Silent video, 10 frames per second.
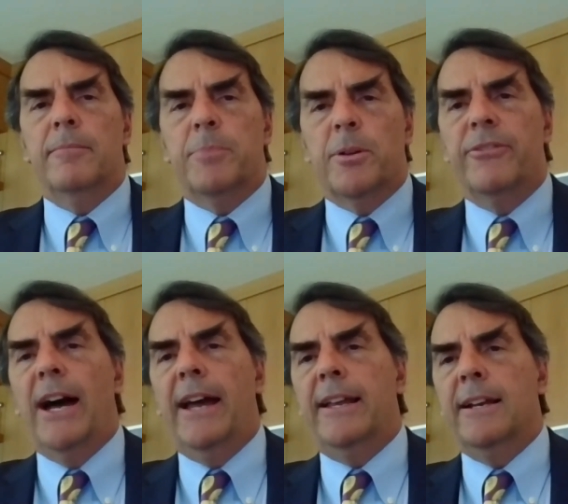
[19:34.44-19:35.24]

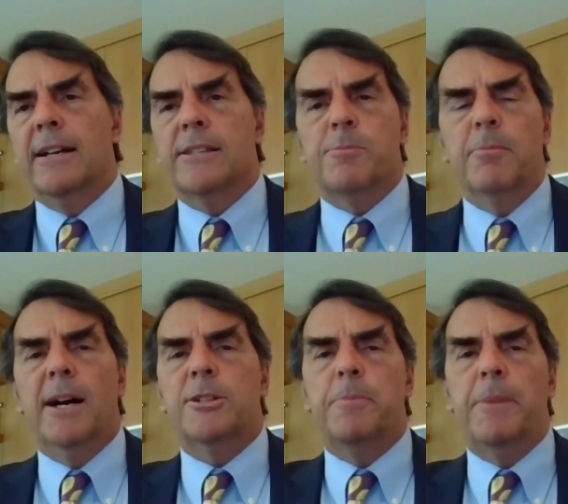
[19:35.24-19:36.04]
providing us
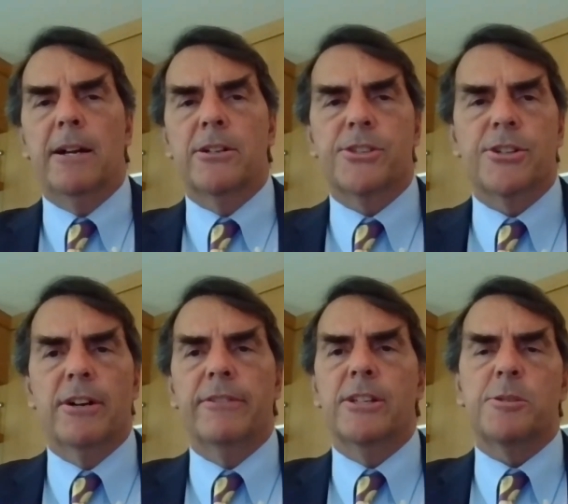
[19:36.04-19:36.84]
much better
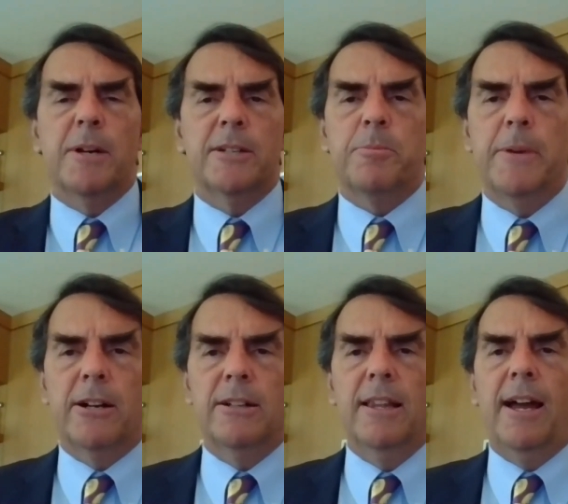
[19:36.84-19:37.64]
service, much
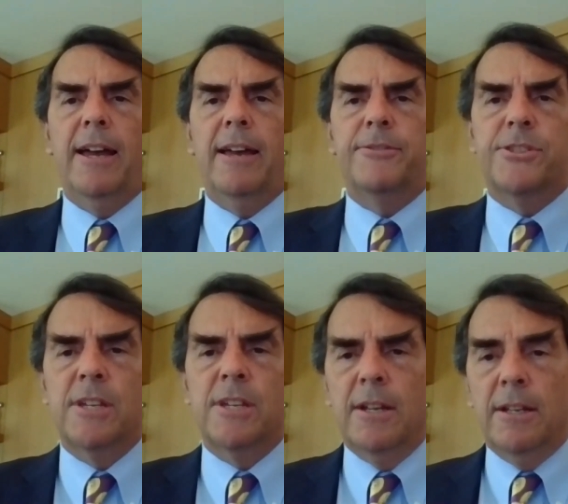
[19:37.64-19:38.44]
better lives,
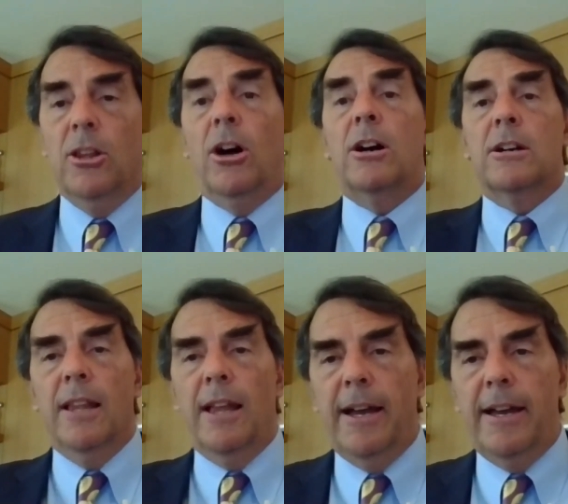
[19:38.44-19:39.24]
longer
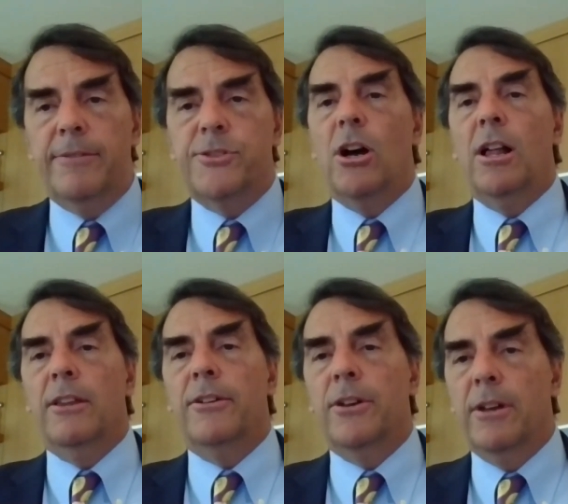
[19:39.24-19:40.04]
lives,
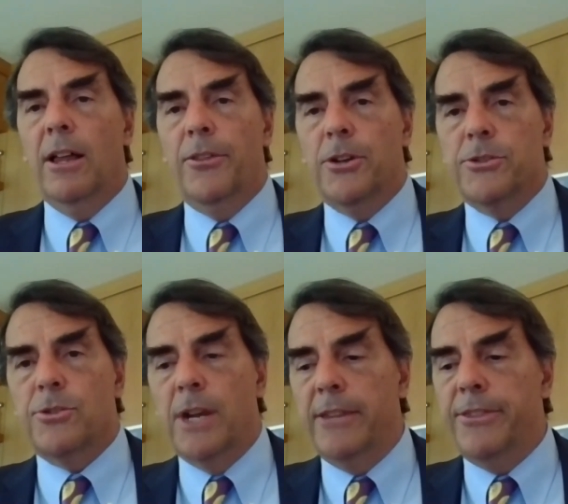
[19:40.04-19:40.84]
all those
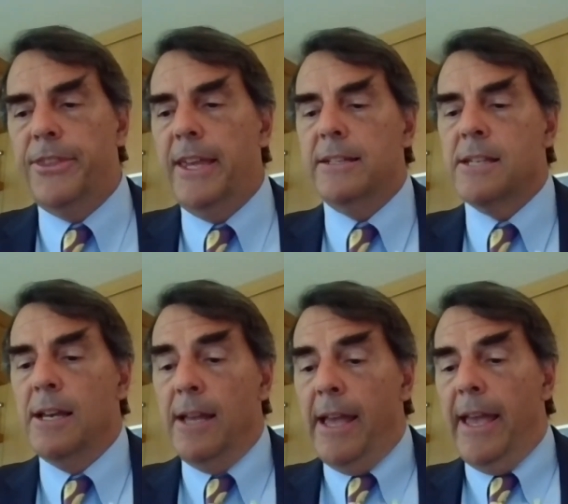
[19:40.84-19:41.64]
great things.
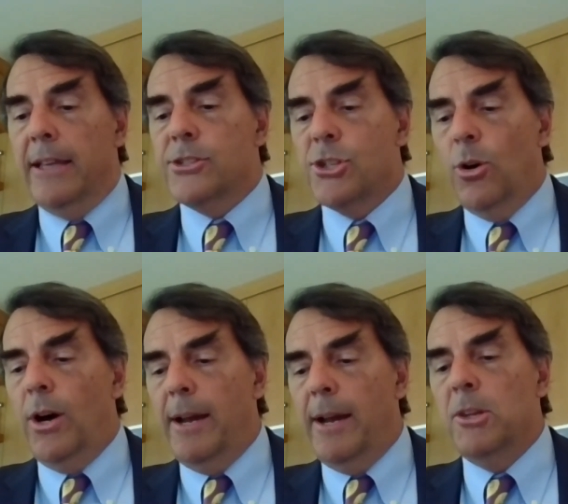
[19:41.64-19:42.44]
And so
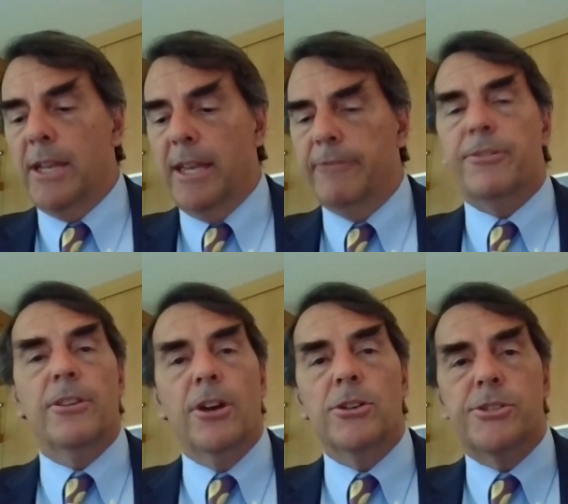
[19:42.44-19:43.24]
I'm looking for
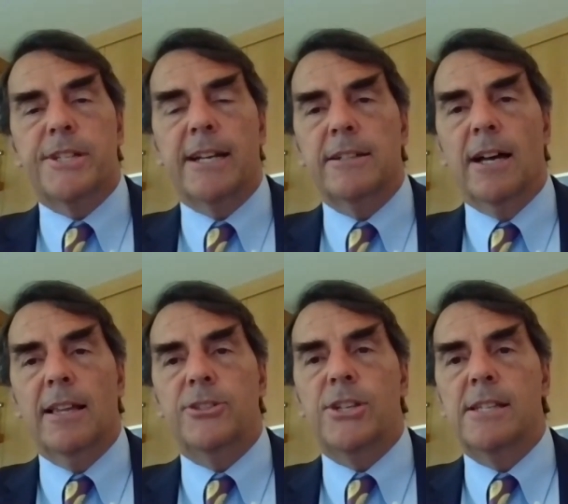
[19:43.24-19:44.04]
those
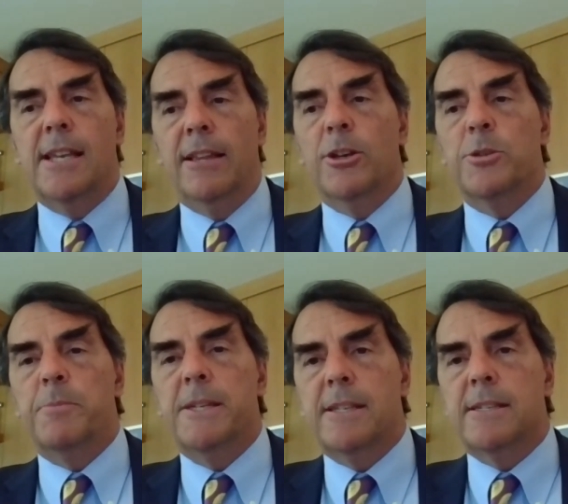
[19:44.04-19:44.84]
technologies and those
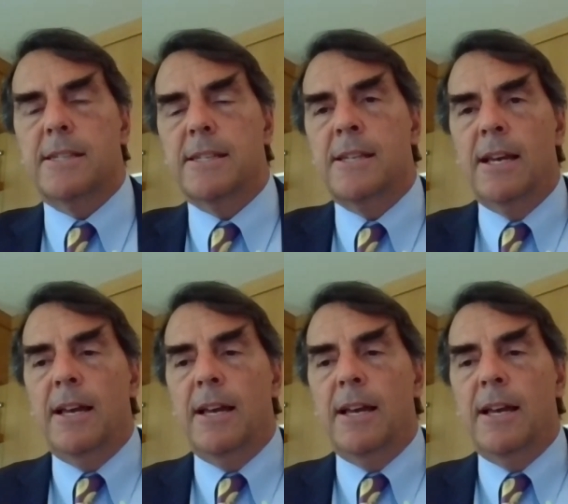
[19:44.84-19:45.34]
businesses